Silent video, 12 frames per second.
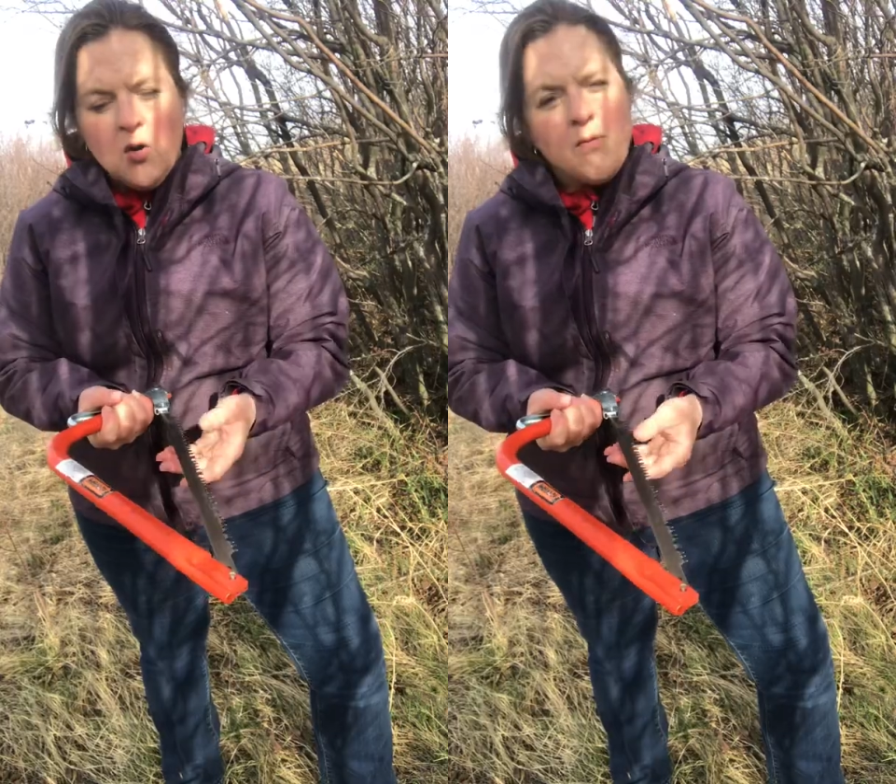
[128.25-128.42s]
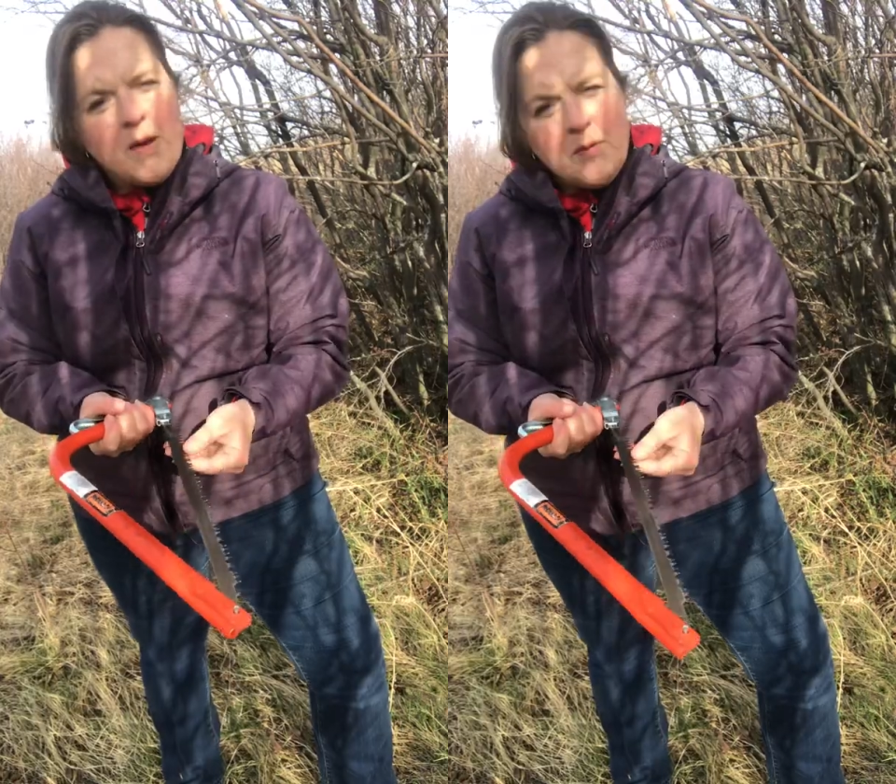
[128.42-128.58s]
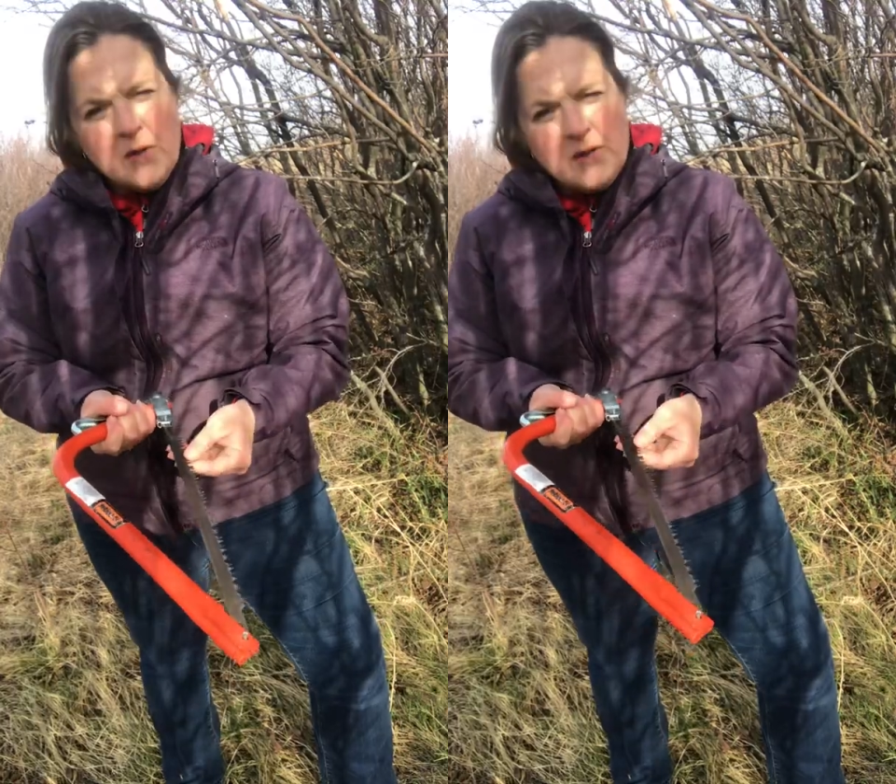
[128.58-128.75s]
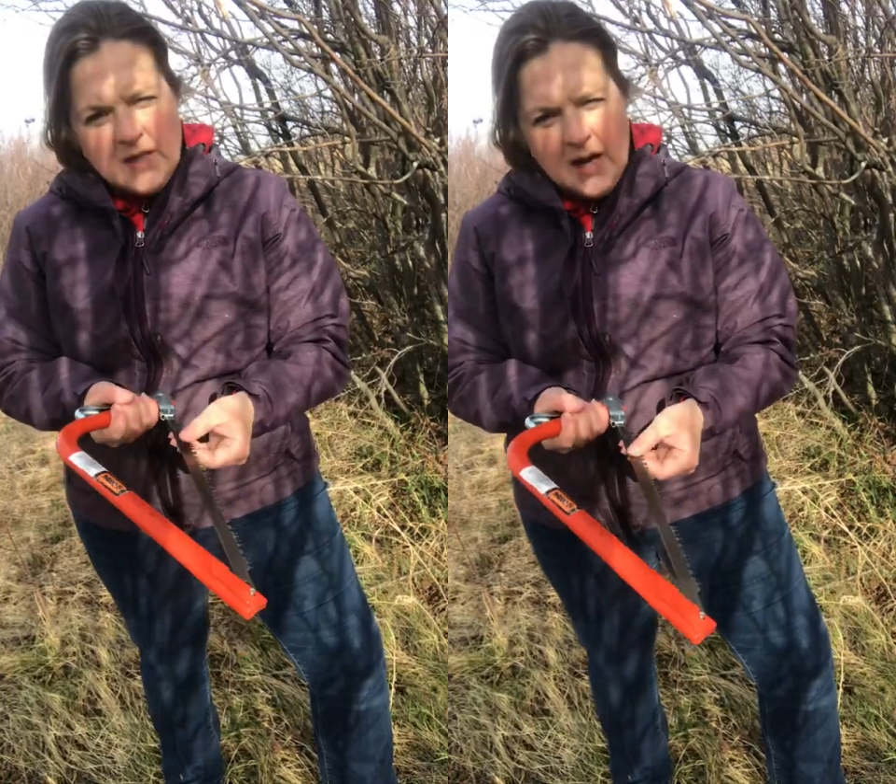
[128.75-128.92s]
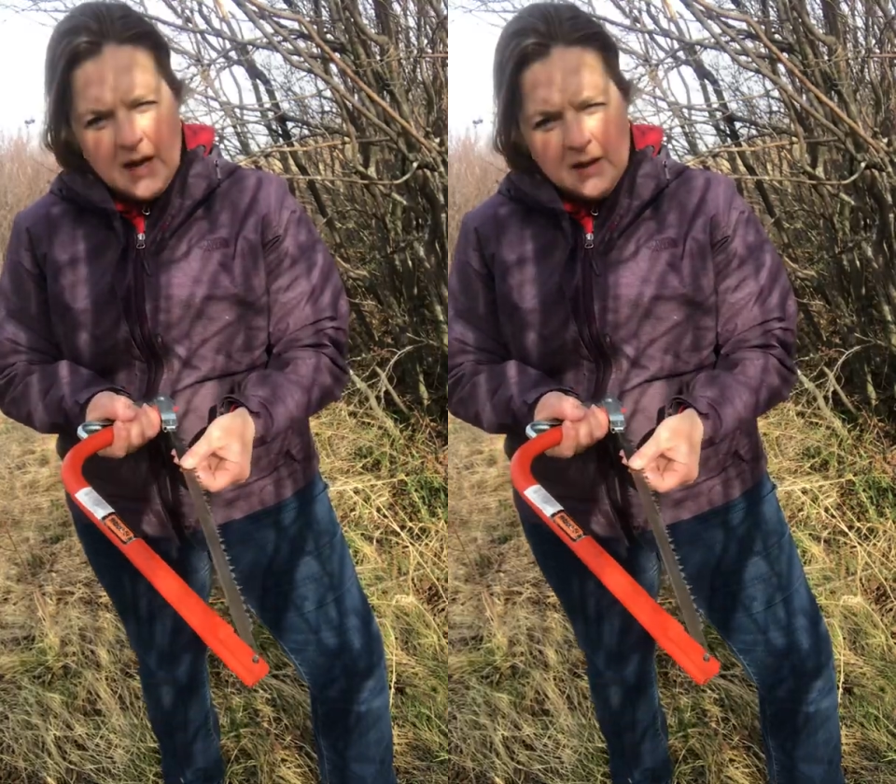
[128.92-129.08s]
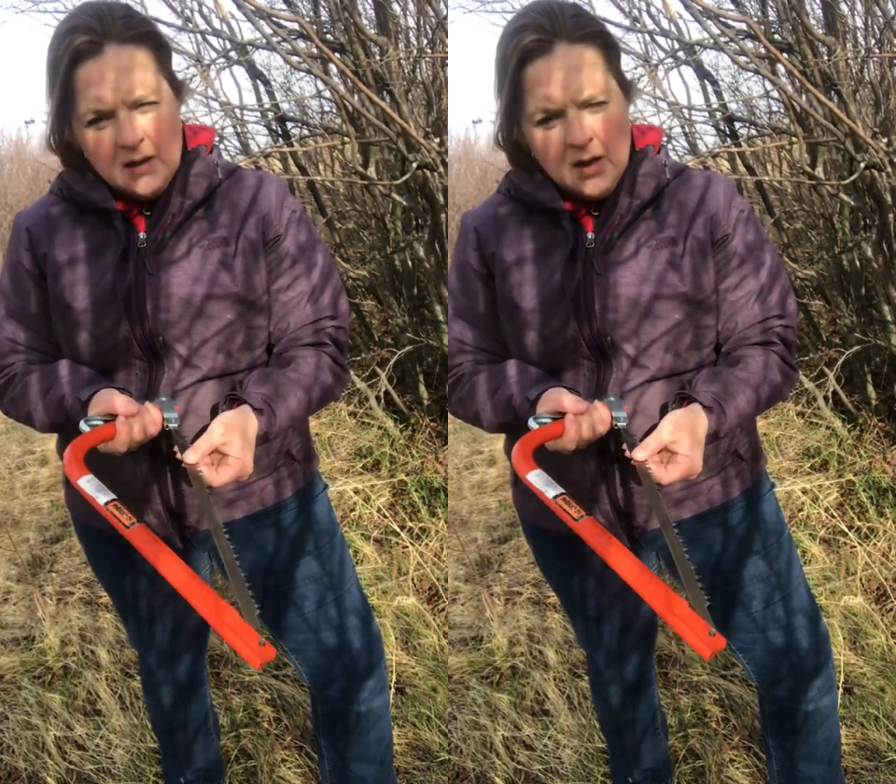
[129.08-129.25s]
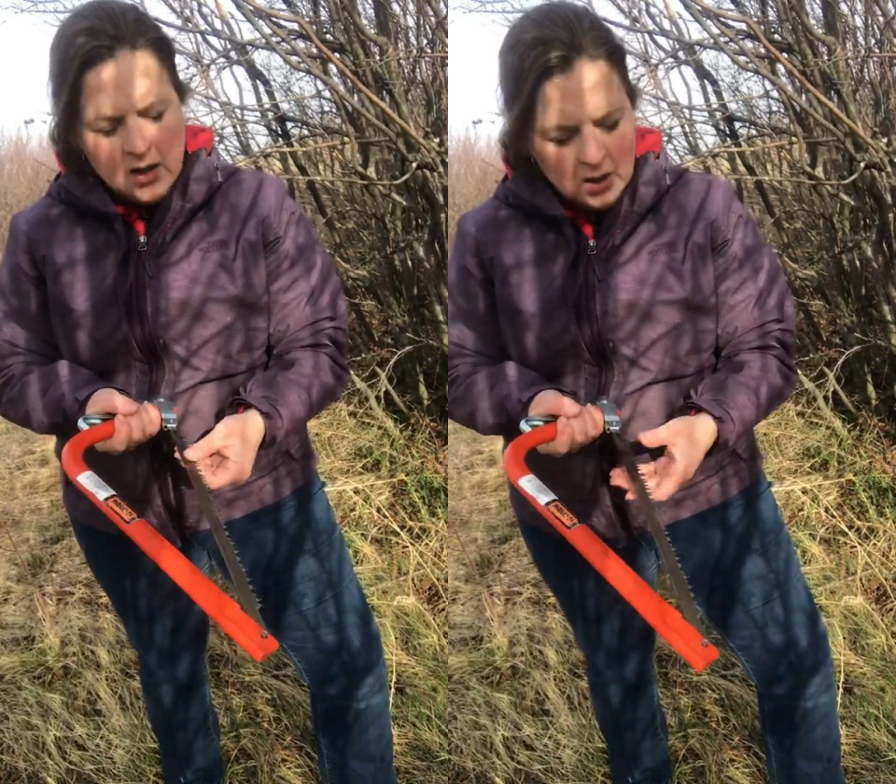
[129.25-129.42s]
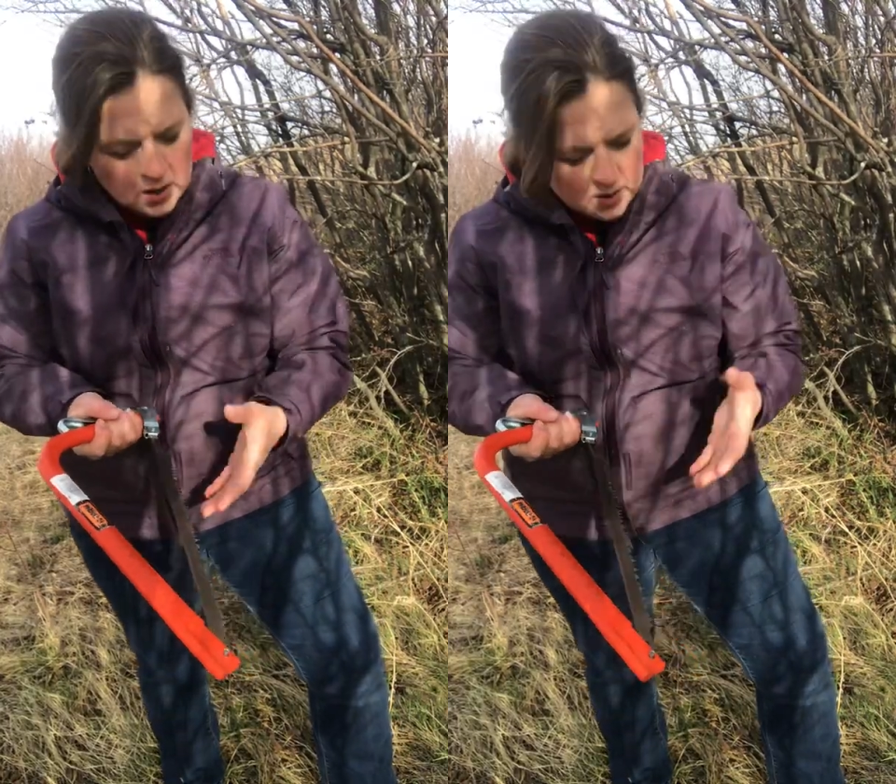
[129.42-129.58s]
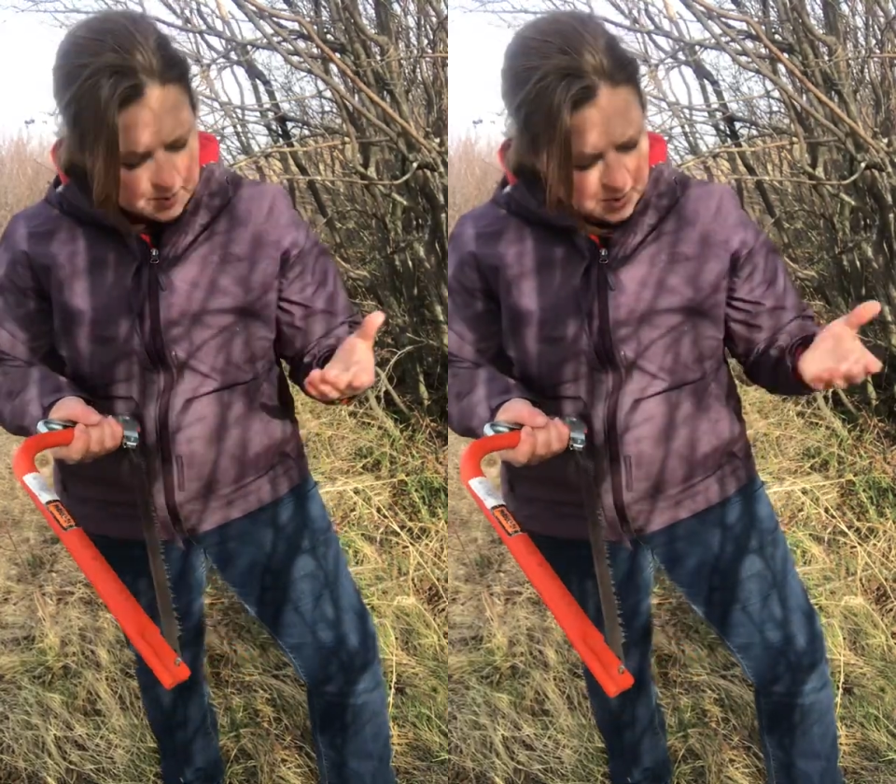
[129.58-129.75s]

When we're done, the